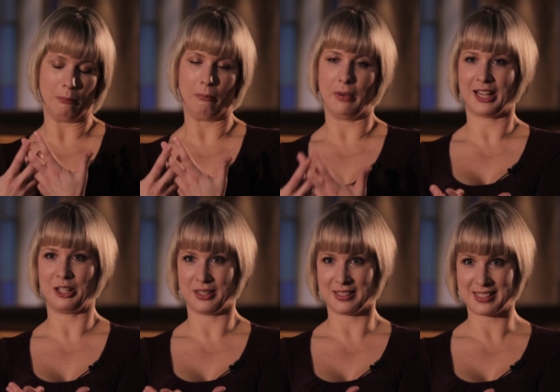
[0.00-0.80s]
my
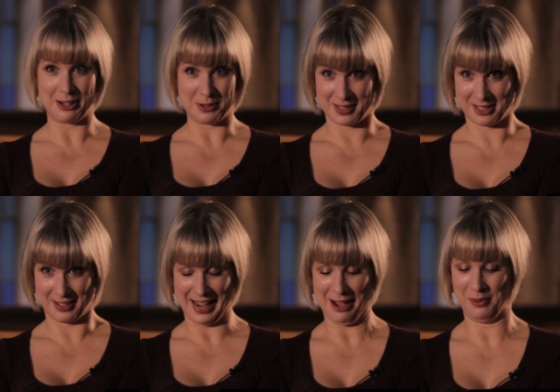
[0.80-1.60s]
goodness, how is this
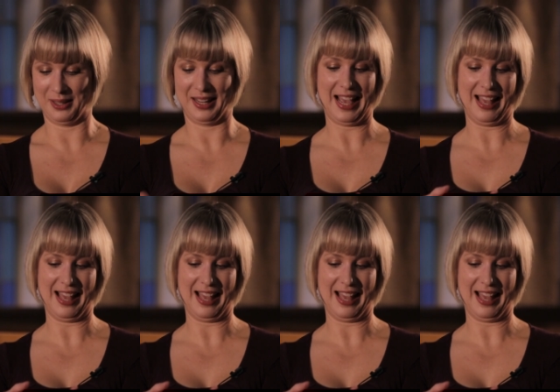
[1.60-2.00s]
going to happen?